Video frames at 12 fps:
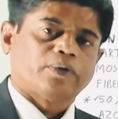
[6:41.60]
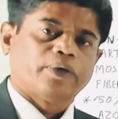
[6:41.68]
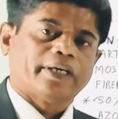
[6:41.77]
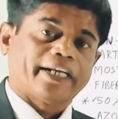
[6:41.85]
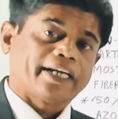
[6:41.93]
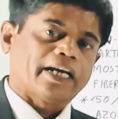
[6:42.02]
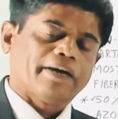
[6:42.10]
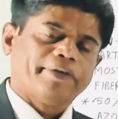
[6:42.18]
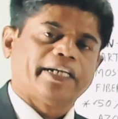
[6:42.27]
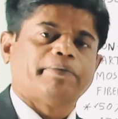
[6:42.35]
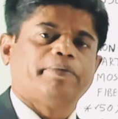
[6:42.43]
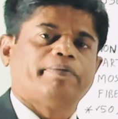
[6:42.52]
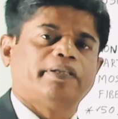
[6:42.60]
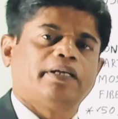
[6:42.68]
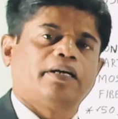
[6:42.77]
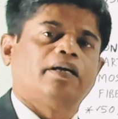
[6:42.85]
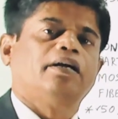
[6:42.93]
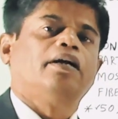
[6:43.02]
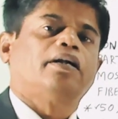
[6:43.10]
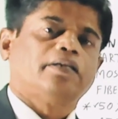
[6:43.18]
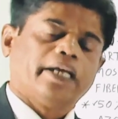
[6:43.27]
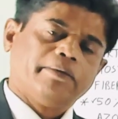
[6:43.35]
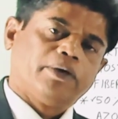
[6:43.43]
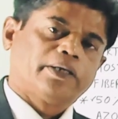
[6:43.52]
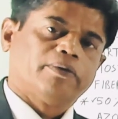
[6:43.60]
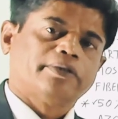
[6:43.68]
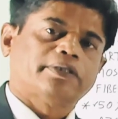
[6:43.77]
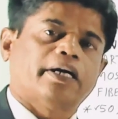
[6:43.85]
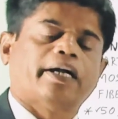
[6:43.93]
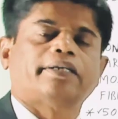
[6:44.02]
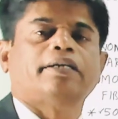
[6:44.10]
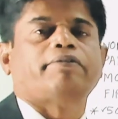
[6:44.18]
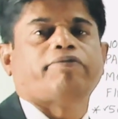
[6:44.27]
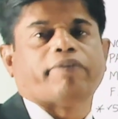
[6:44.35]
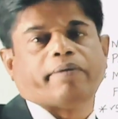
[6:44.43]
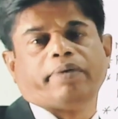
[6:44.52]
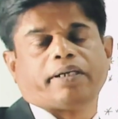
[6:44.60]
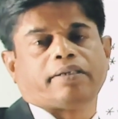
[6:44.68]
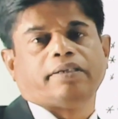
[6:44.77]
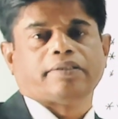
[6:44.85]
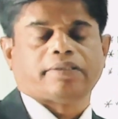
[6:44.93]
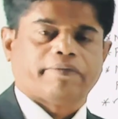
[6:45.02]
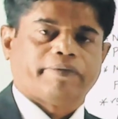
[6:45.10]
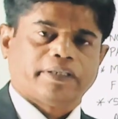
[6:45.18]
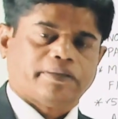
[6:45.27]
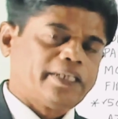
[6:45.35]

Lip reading: create affinity between the dye molecules and the fiber surface.